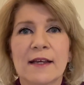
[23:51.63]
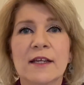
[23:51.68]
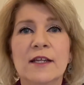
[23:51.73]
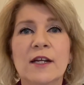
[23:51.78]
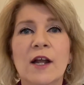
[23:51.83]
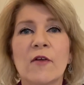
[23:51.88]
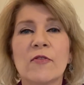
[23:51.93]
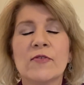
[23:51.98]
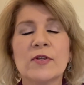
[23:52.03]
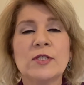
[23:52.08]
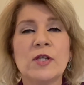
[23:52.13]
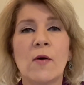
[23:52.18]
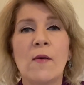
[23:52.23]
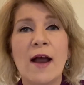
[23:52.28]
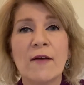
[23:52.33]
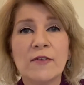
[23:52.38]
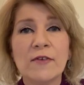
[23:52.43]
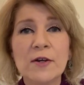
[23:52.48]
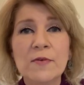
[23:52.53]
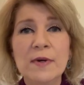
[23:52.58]
You know, so
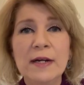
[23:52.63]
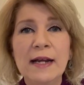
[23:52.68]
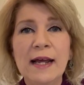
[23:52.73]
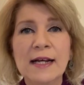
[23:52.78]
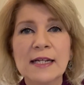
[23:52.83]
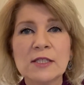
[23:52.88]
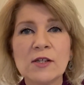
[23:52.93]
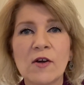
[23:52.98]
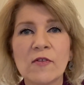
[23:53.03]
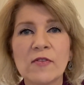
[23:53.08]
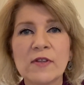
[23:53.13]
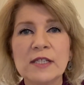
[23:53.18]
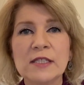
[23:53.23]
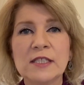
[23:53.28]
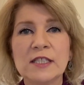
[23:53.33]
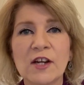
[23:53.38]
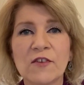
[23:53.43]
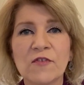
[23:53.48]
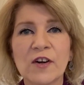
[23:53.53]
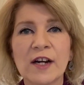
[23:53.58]
everyone has all
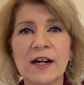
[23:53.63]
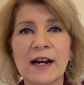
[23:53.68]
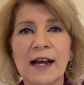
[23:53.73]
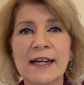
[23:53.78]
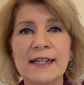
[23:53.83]
these different